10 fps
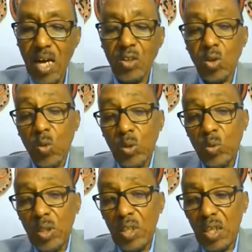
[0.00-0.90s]
And so
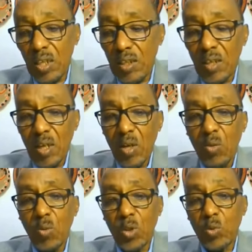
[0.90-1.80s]
what we did
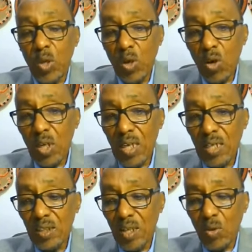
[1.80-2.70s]
was we
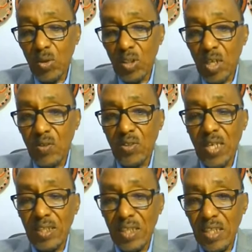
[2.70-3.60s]
organized
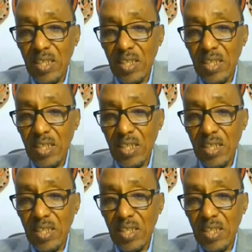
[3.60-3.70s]
ourselves that